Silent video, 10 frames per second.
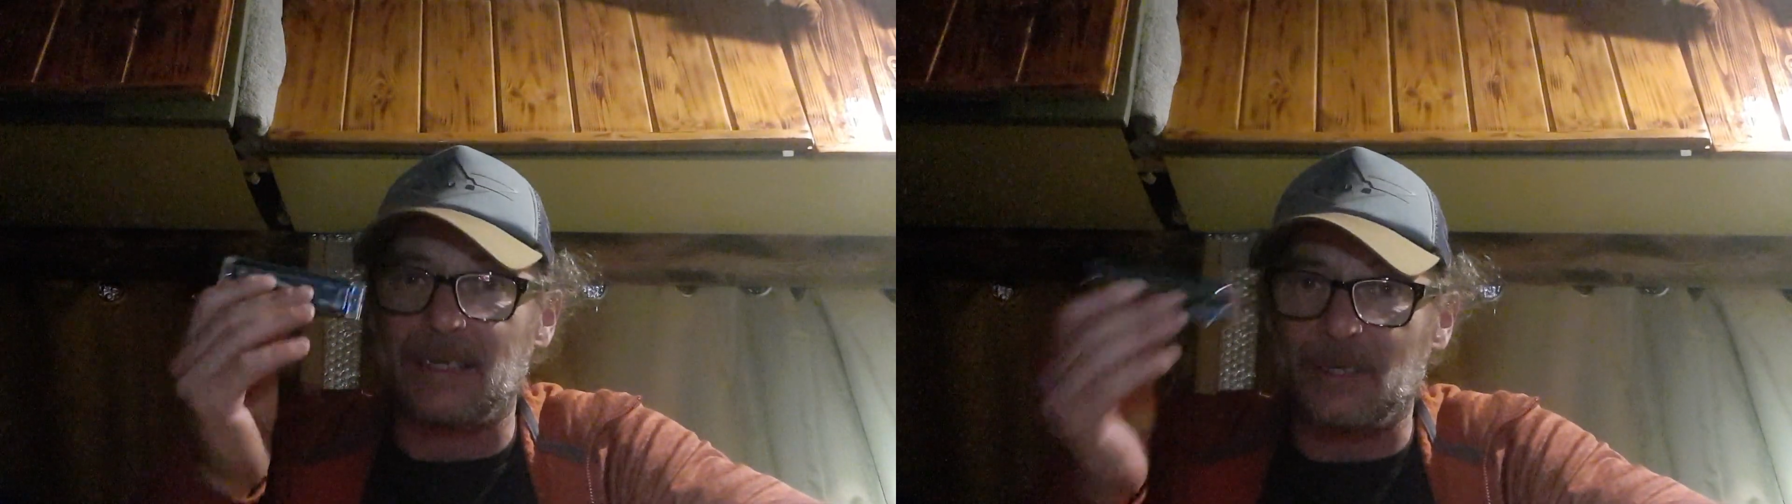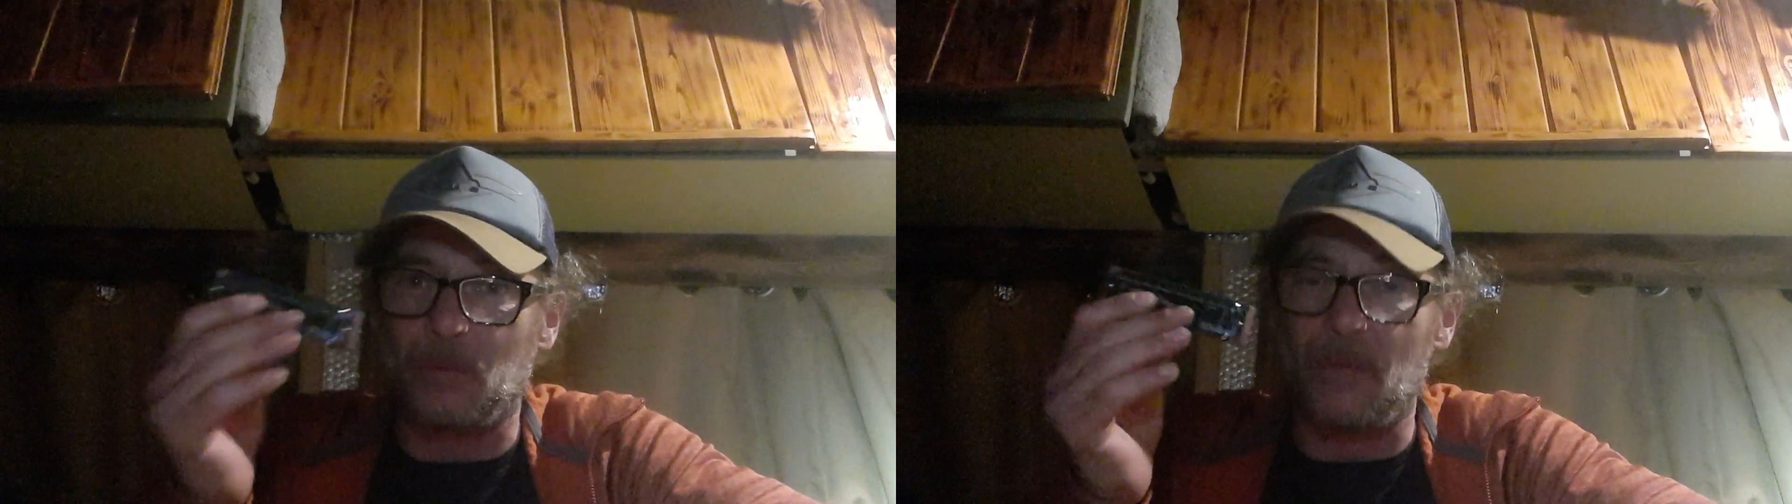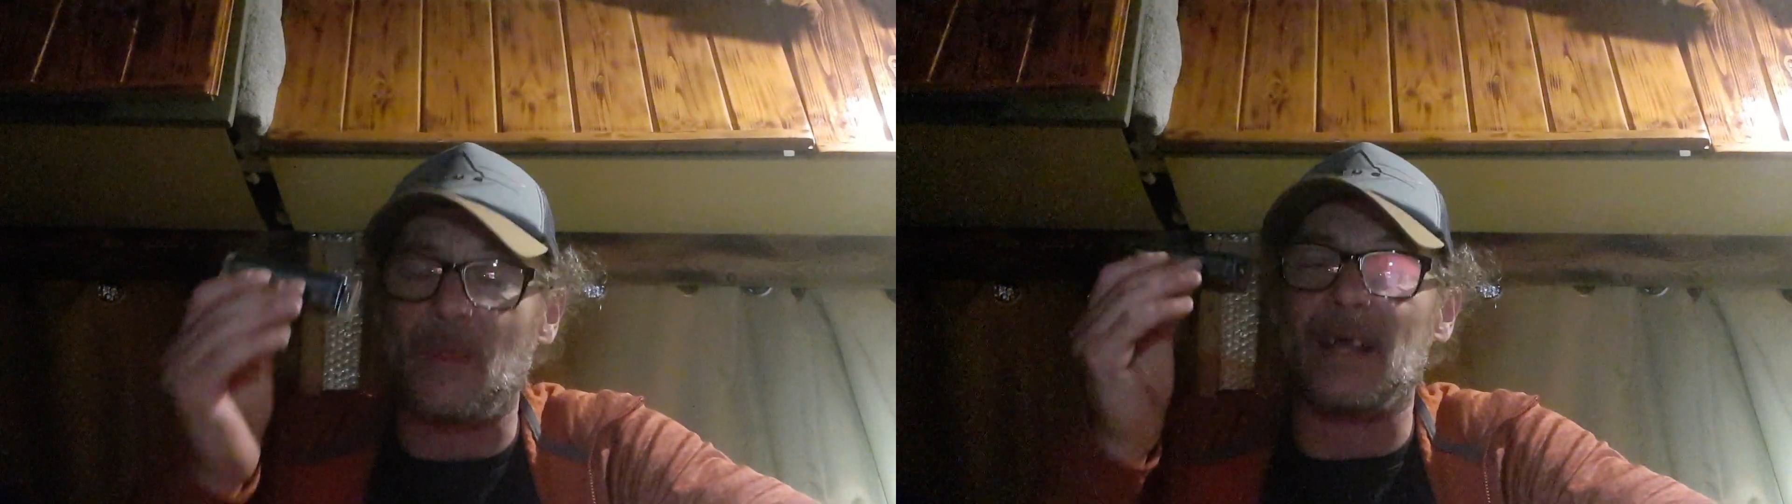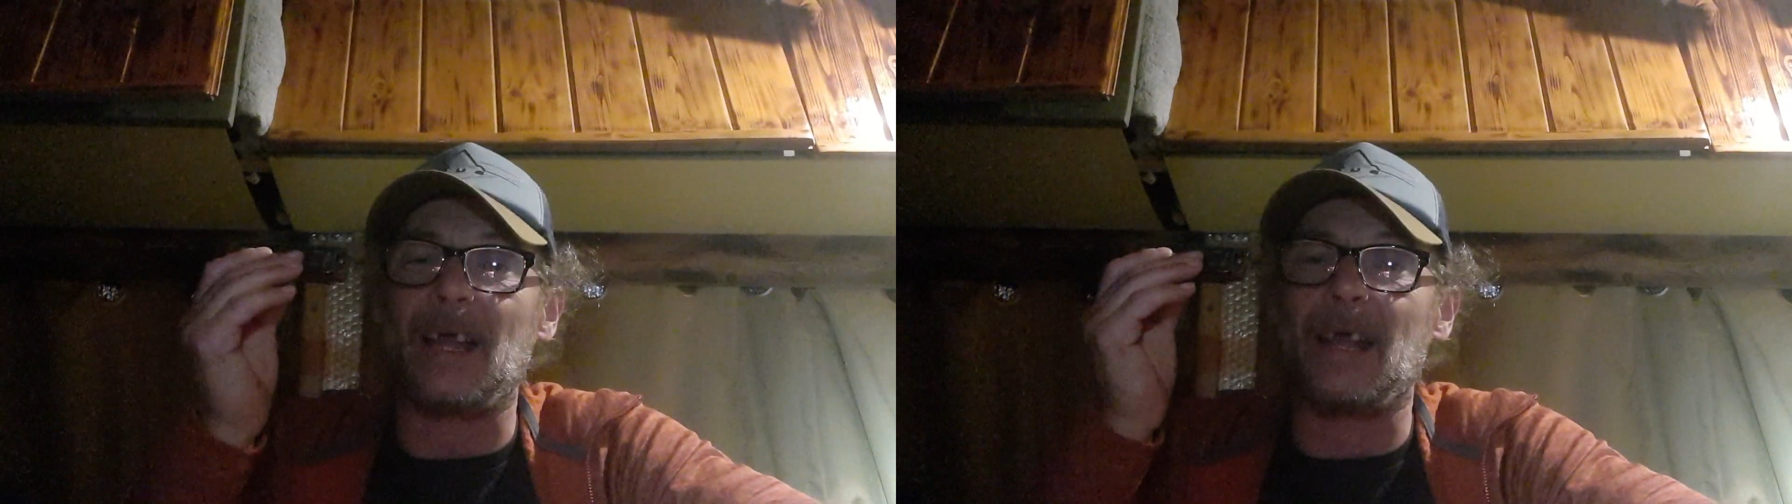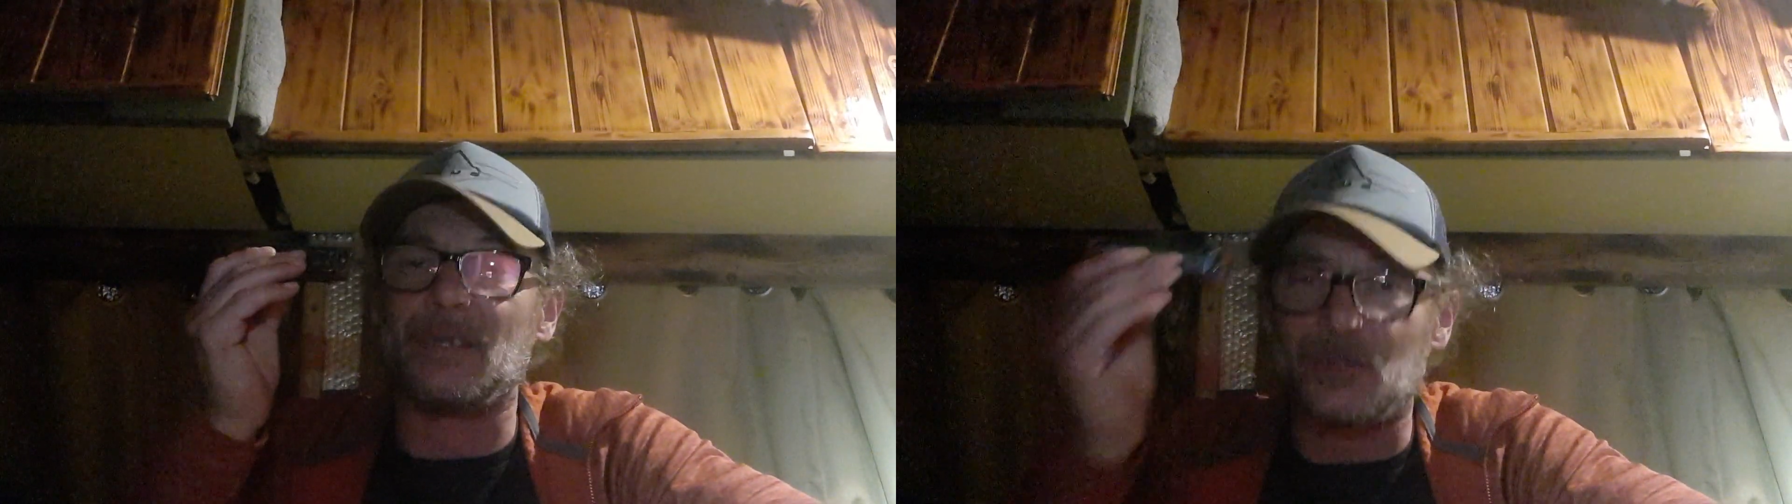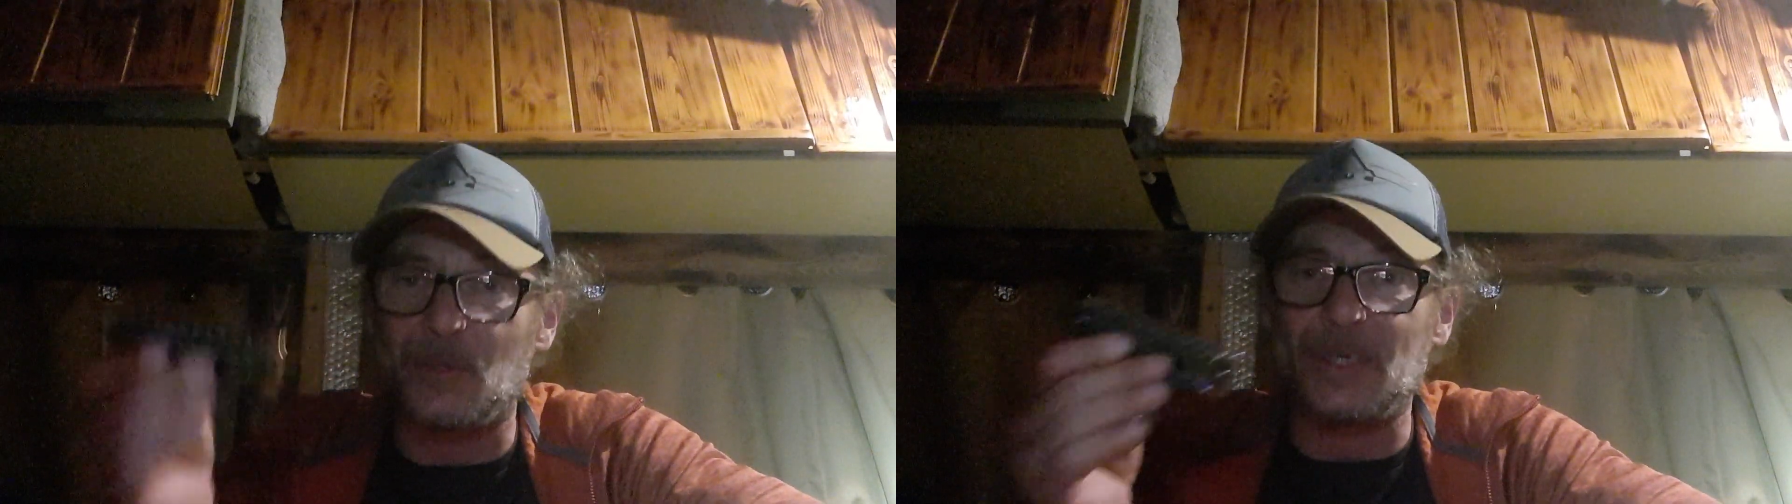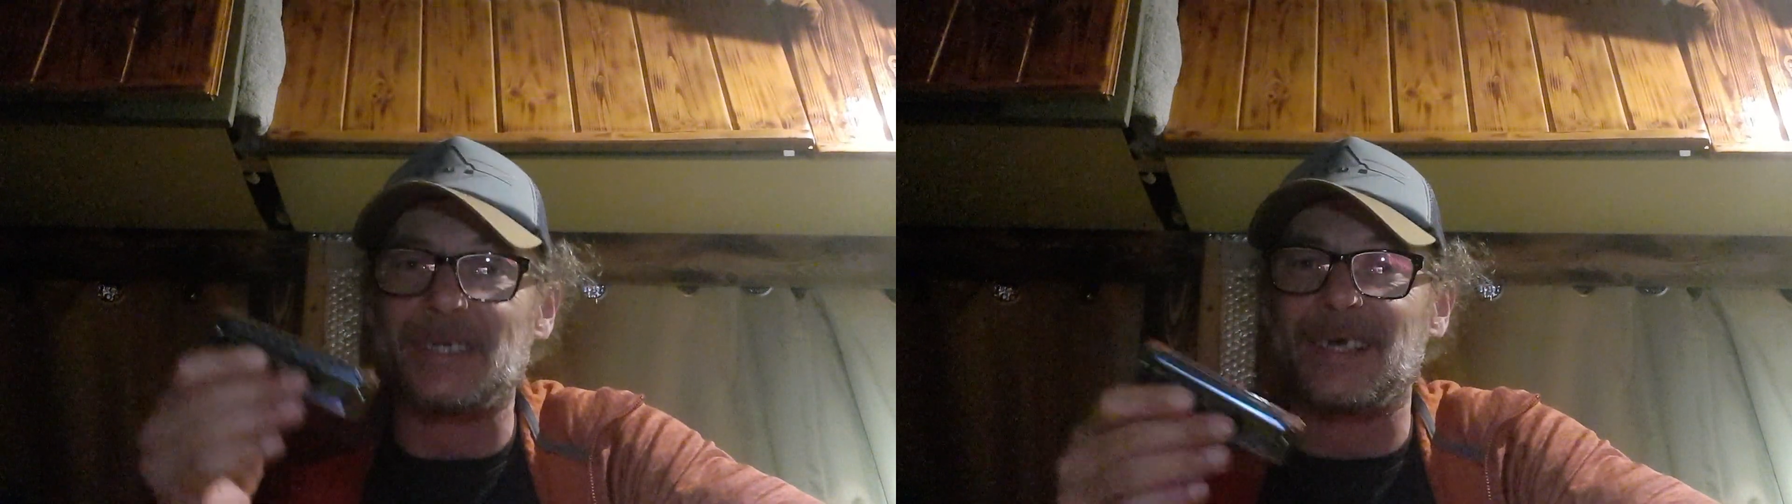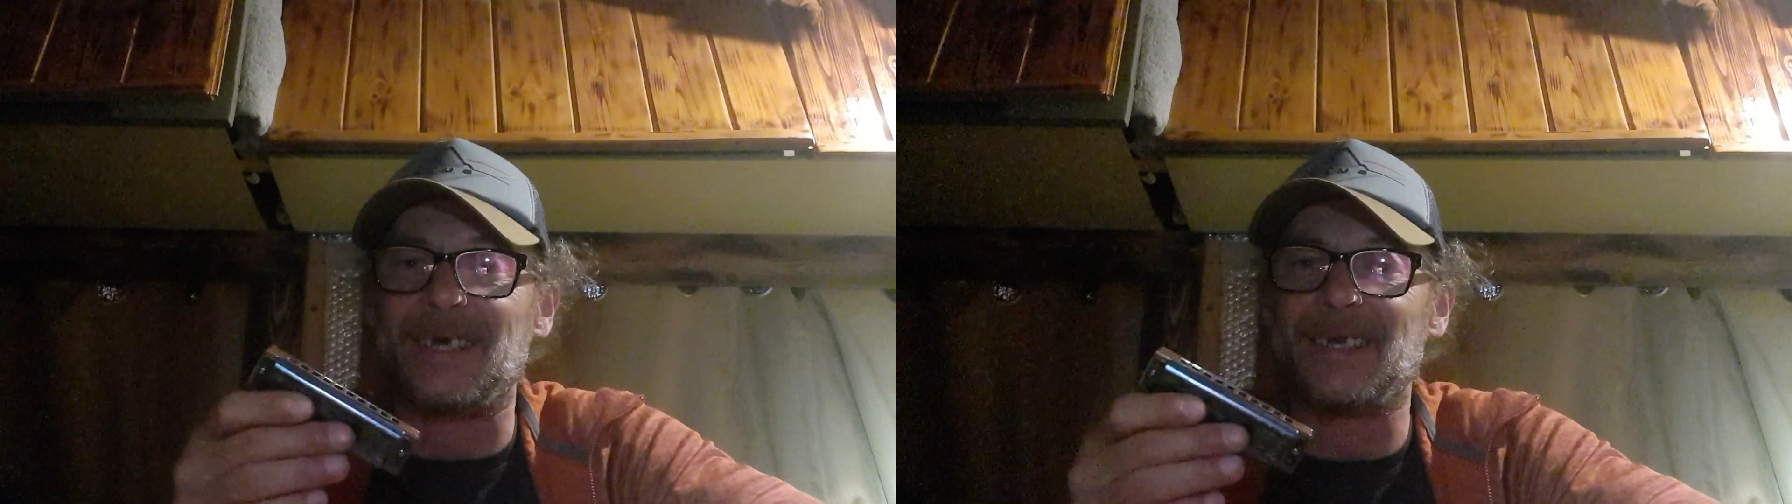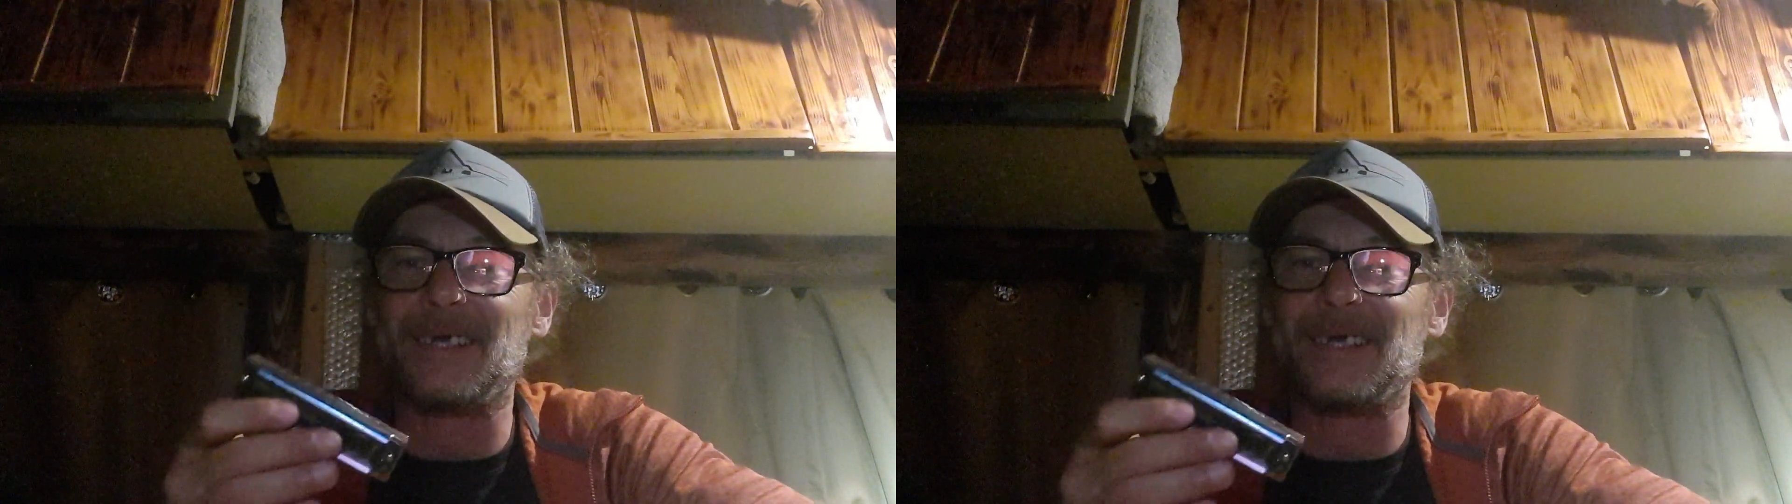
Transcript: this with enjoys it.